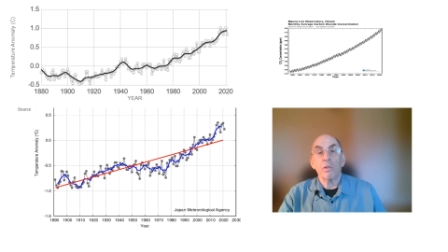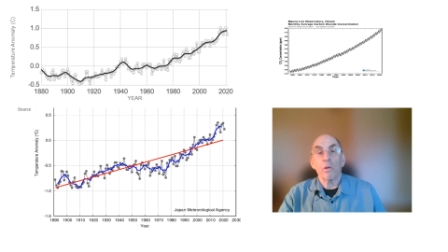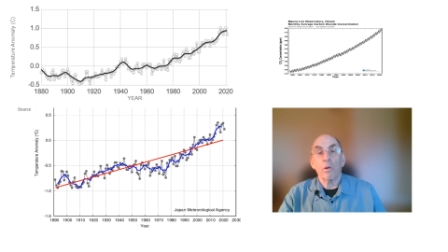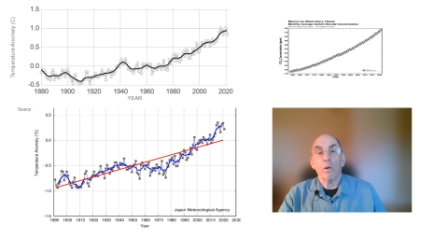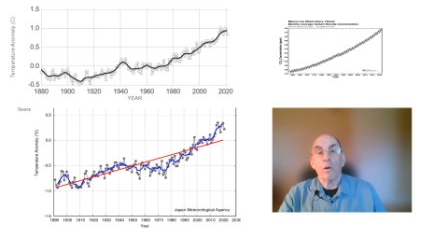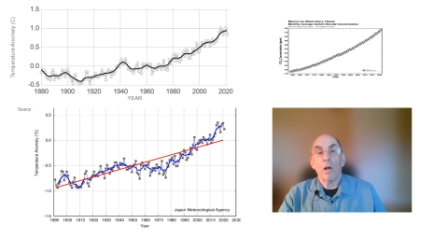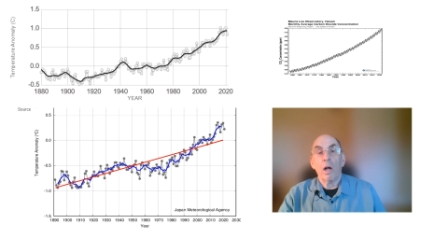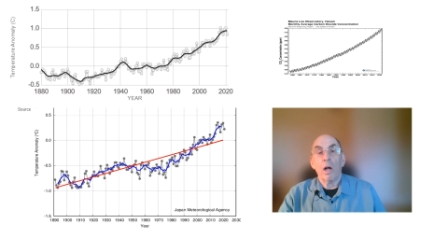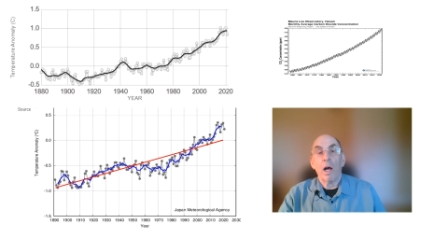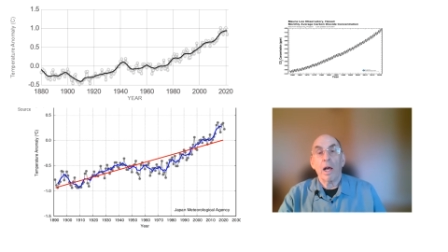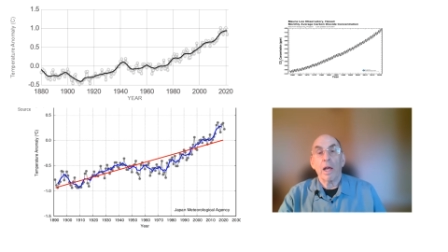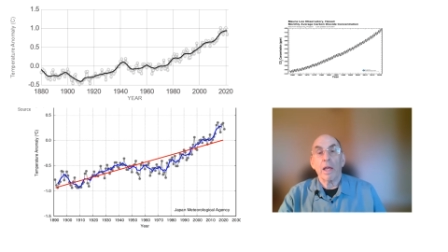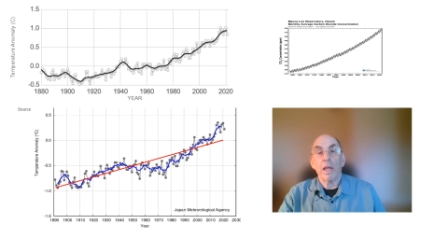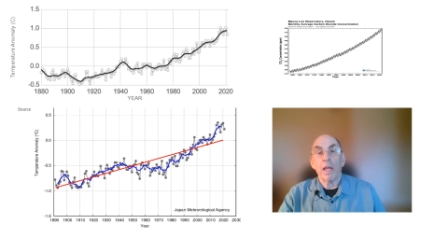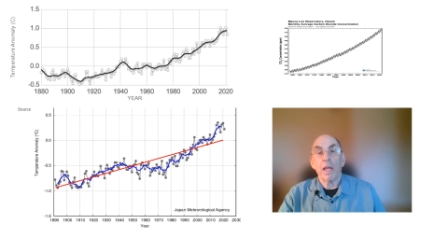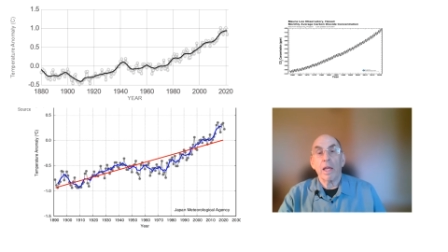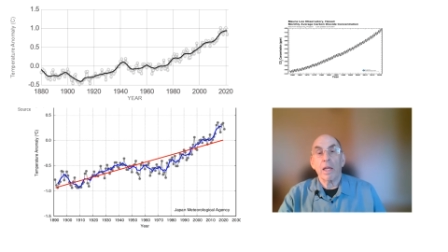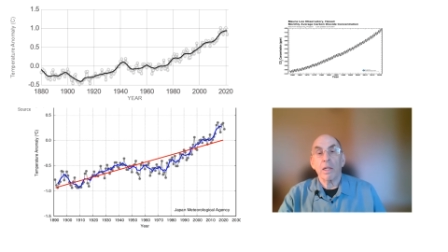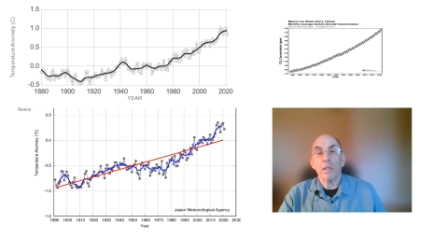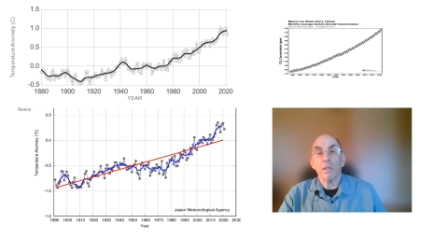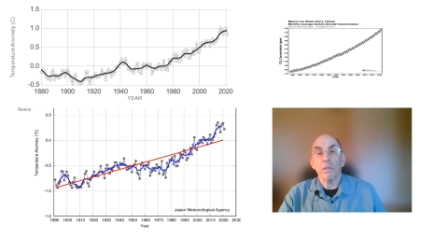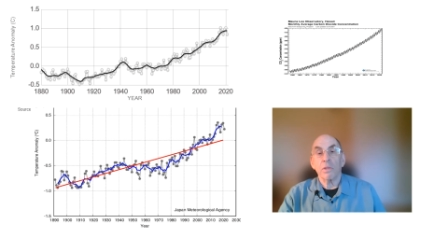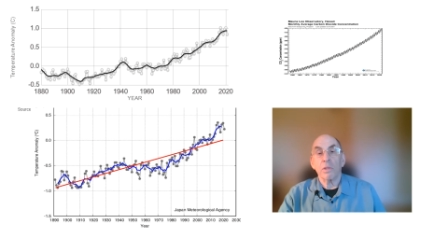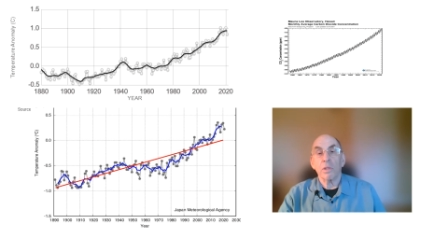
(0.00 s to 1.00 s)
or
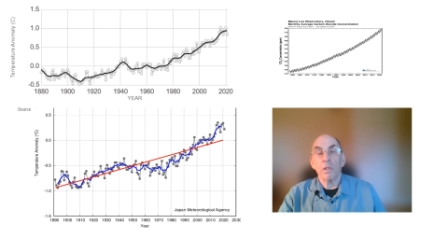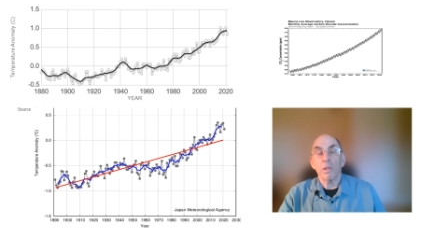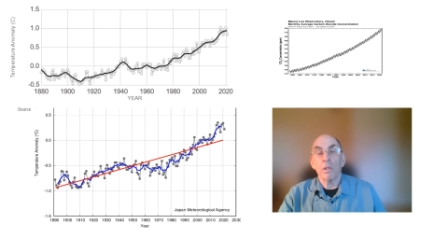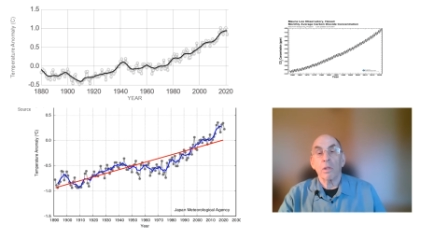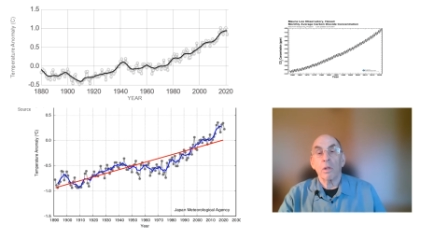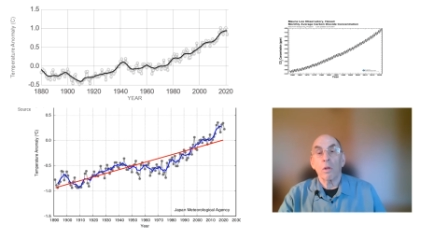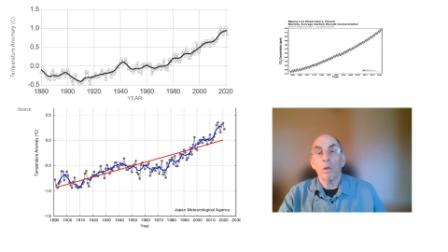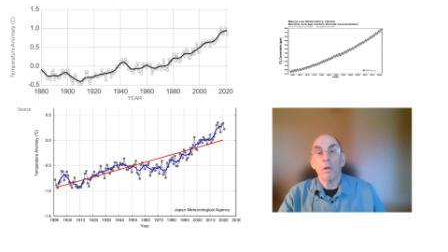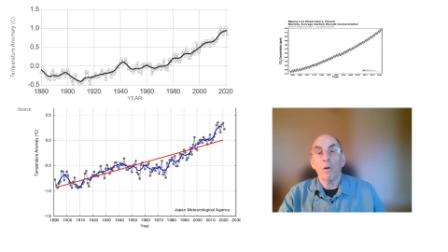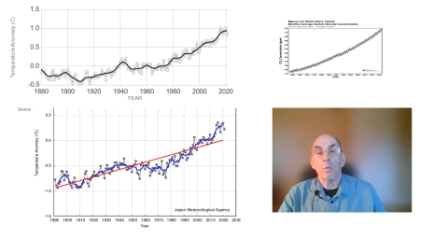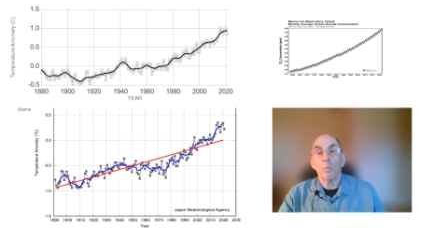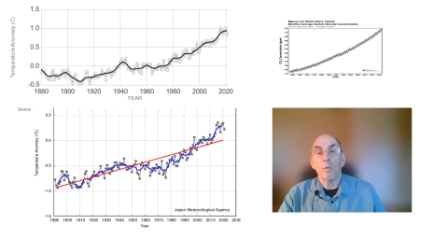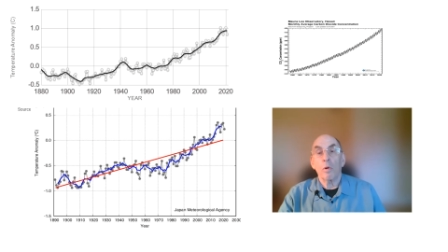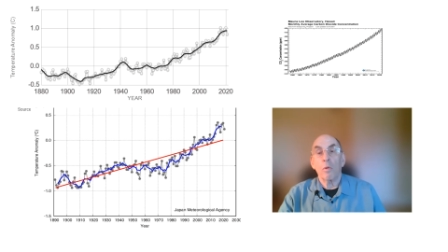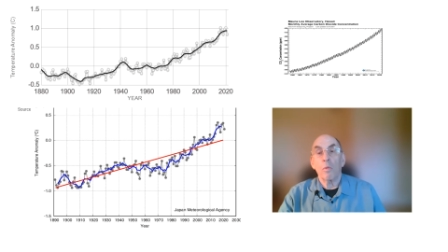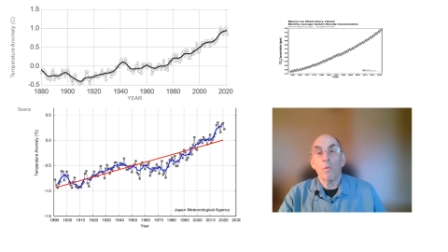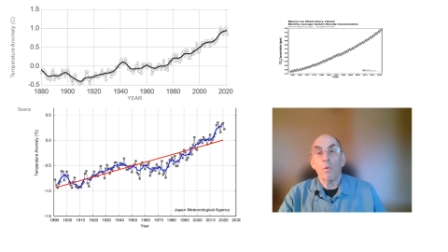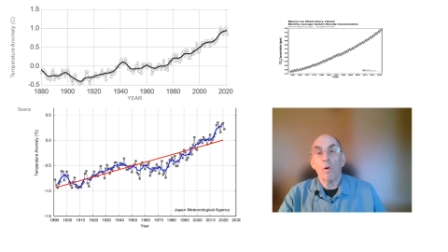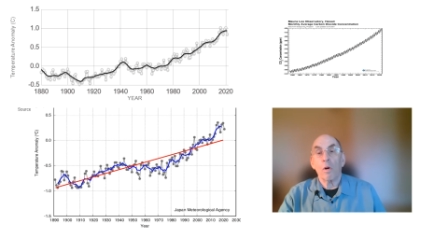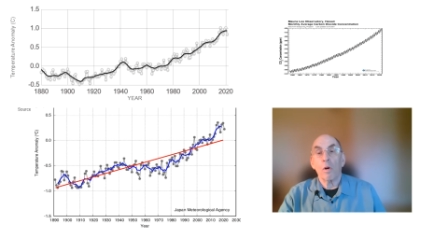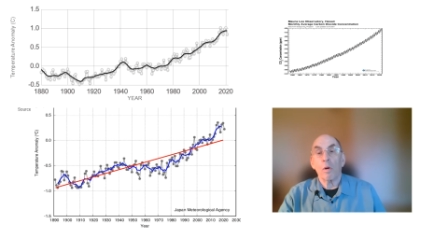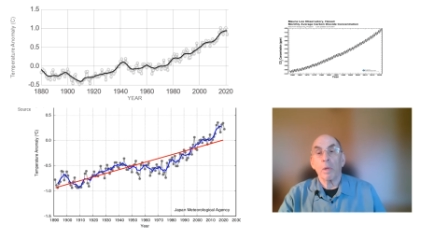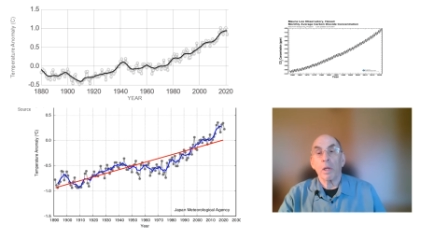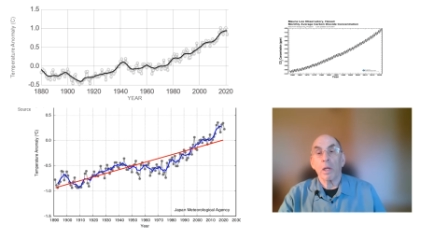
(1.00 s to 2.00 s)
hiatus in global
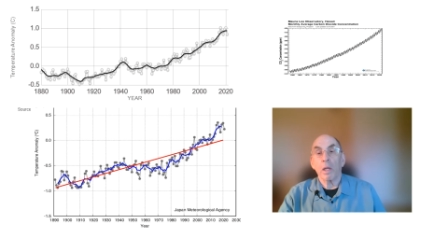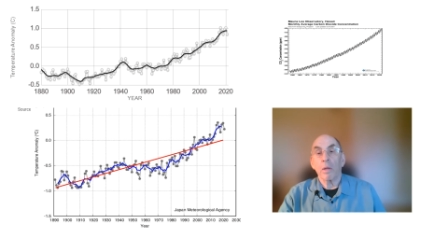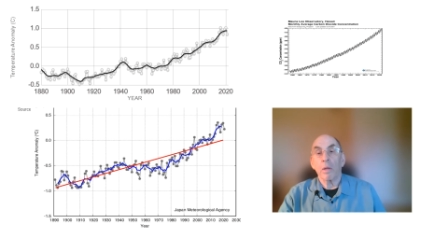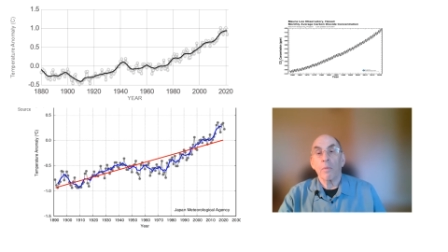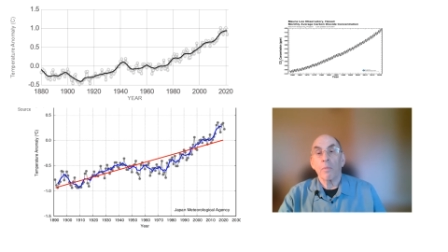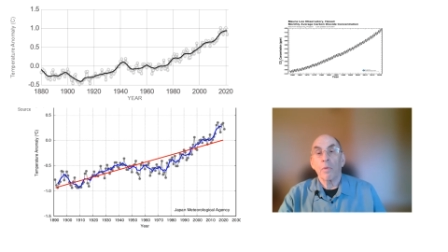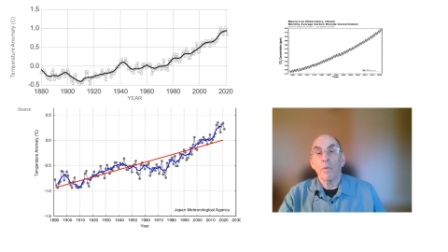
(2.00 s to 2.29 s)
warming.